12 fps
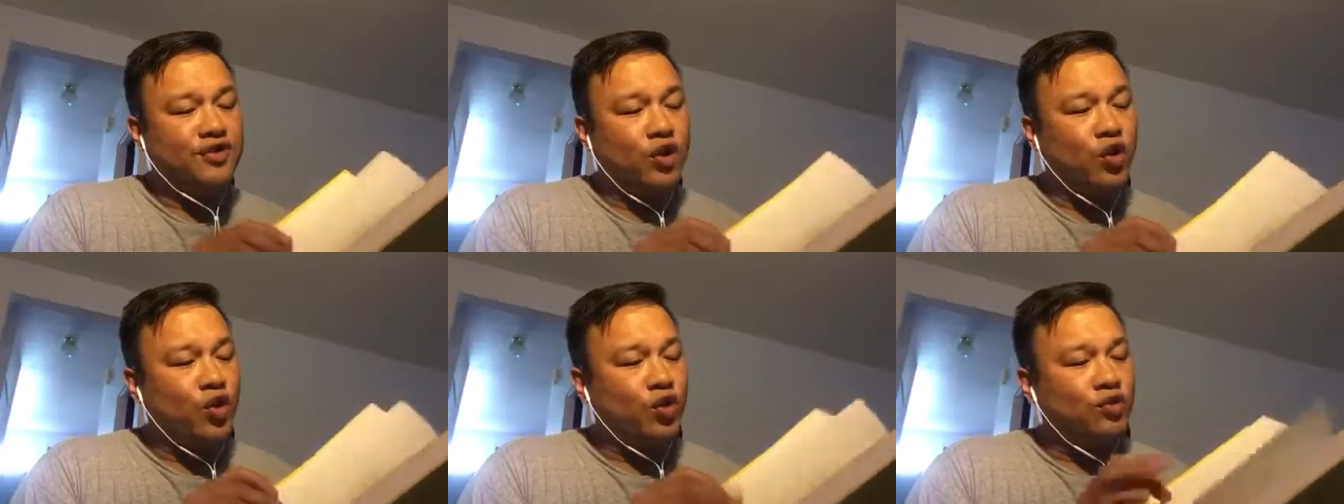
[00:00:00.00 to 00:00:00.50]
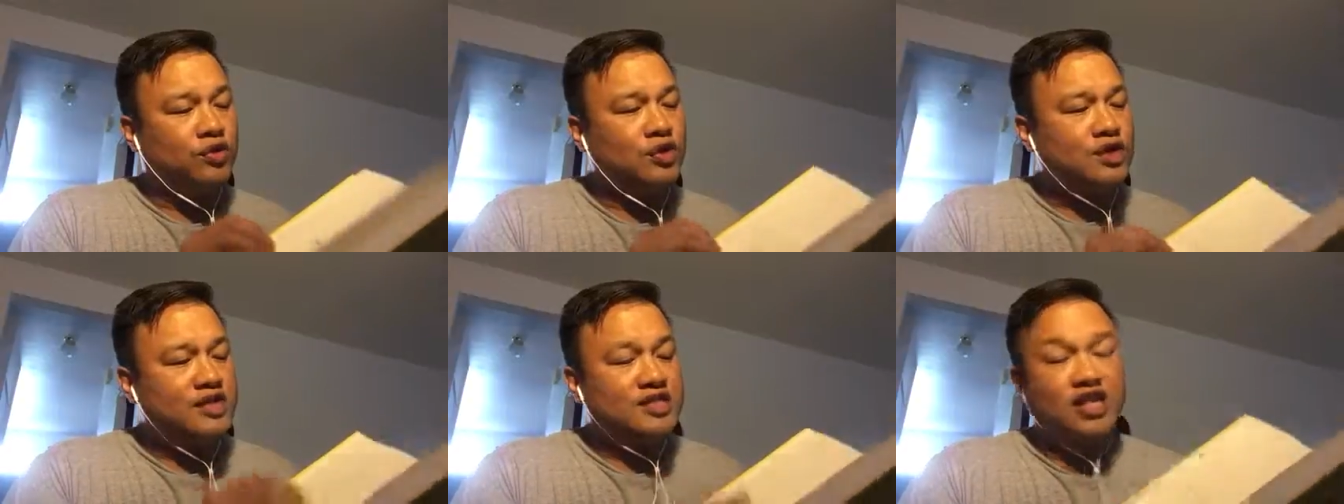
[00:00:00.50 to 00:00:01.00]
the whole
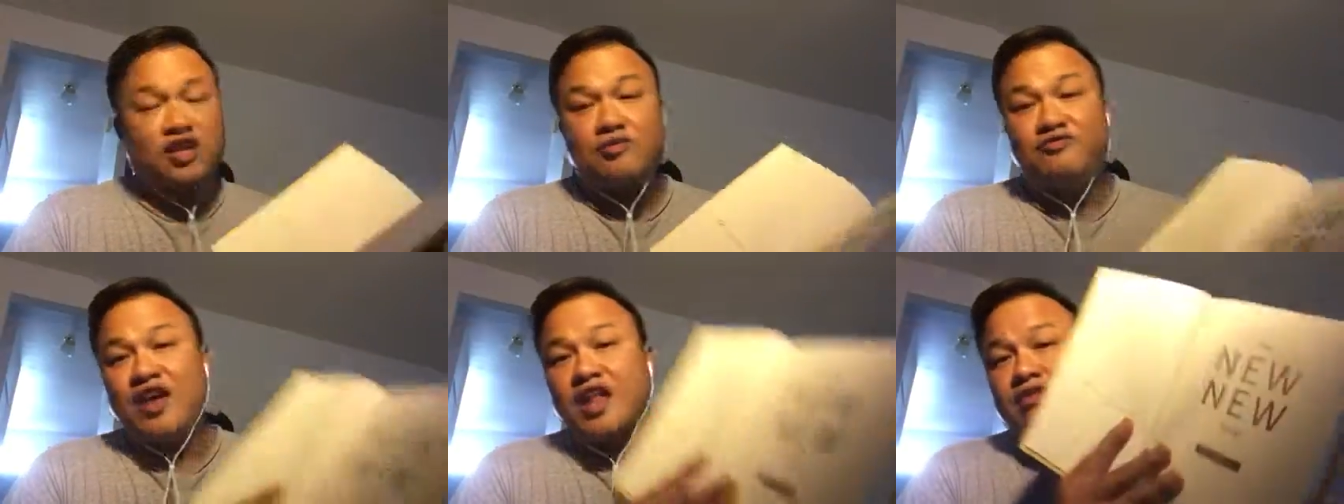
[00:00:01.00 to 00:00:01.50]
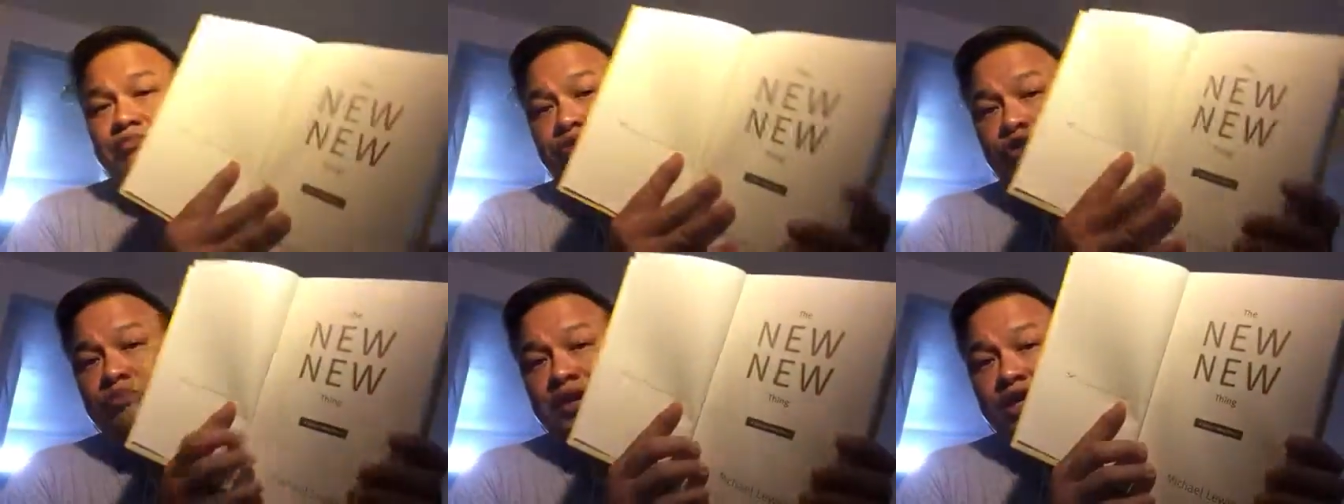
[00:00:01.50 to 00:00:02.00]
Silicon Valley
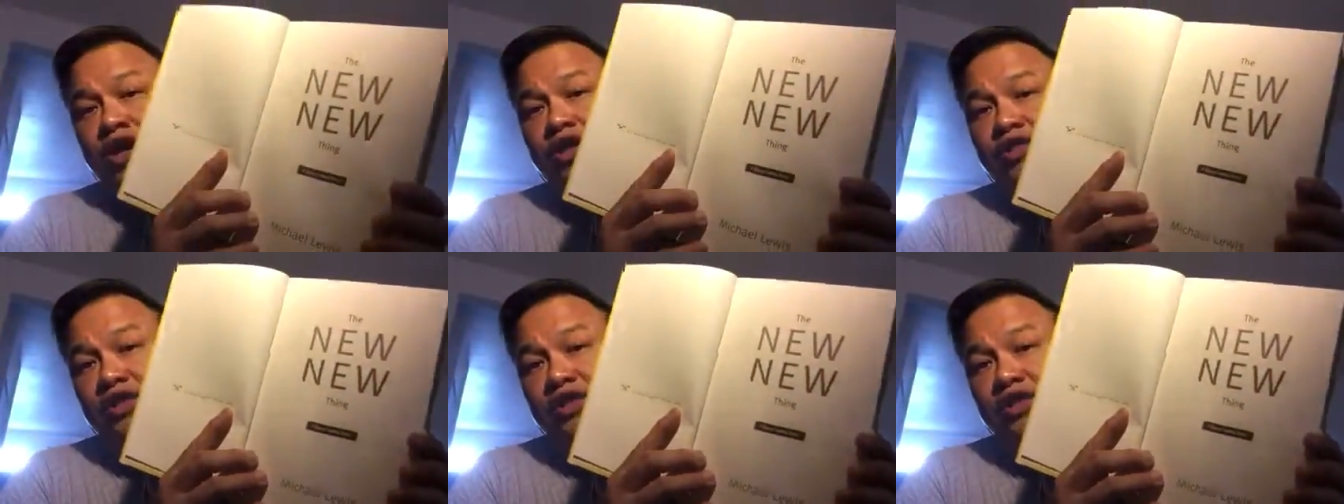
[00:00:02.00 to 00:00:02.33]
boom and all